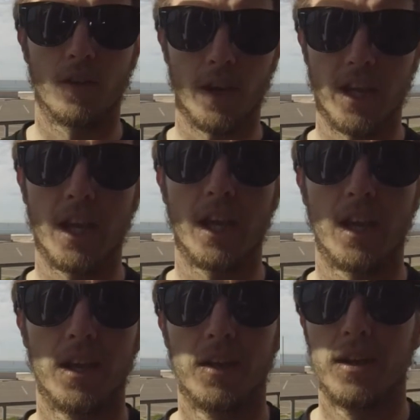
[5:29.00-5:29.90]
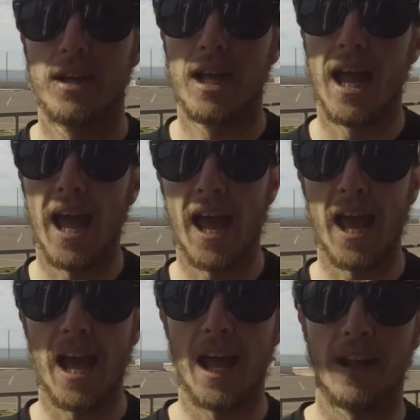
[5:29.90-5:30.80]
for a year,
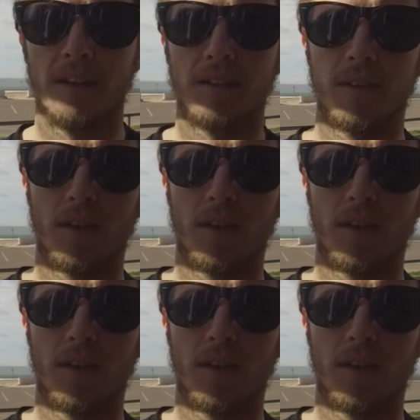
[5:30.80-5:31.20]
and